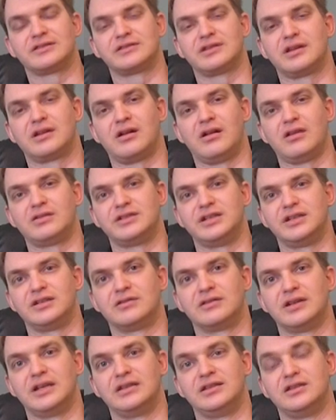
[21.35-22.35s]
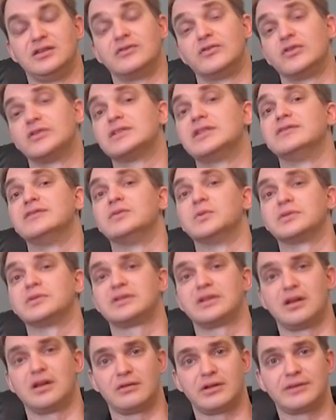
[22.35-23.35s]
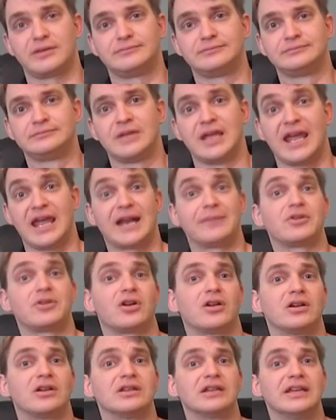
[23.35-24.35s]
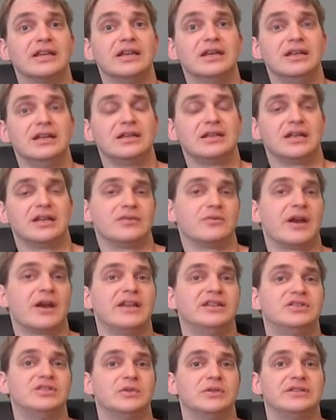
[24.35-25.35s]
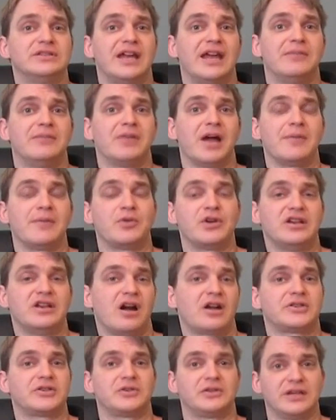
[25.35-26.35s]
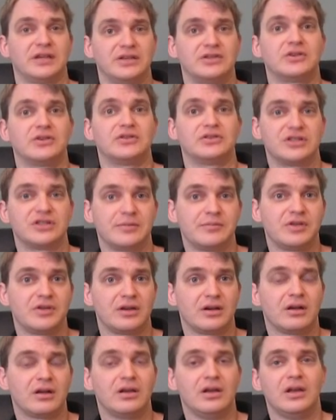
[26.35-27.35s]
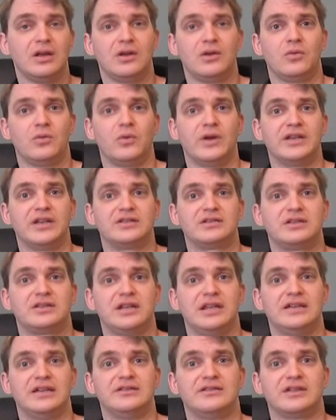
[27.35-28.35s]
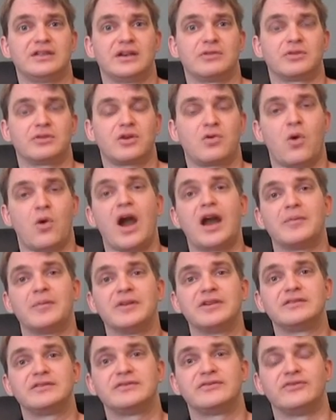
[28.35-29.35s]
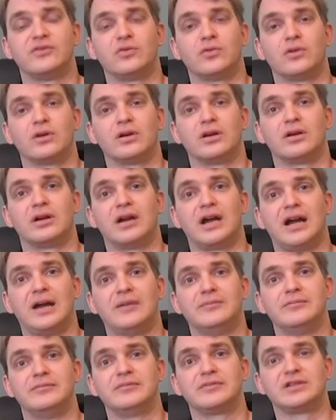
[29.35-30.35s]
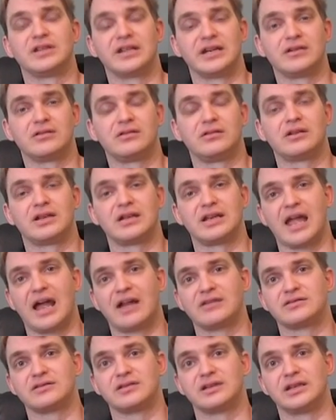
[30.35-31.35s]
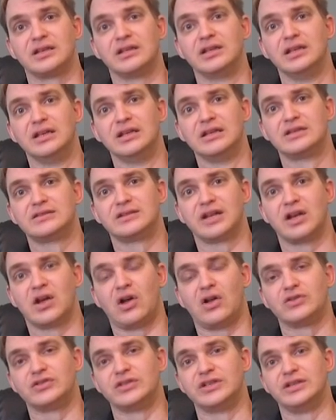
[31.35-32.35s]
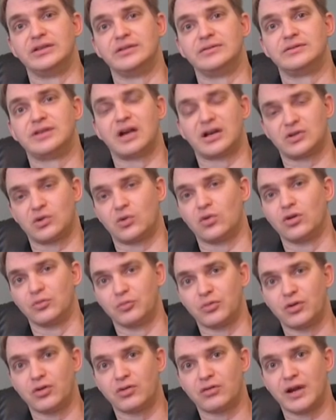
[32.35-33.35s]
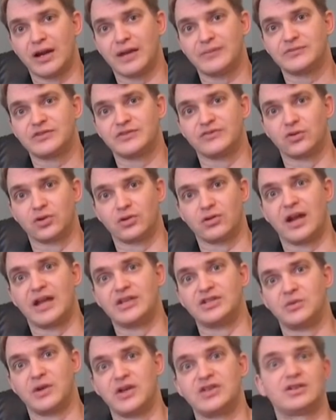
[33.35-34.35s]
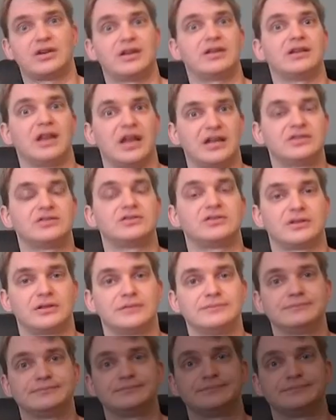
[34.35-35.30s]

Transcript: psychology degree at the University of North Dakota. And I'm currently getting ready to attend my predoctoral internship year, which is a requirement for um, clinical and counseling psychology doctoral programs for graduation and licensure.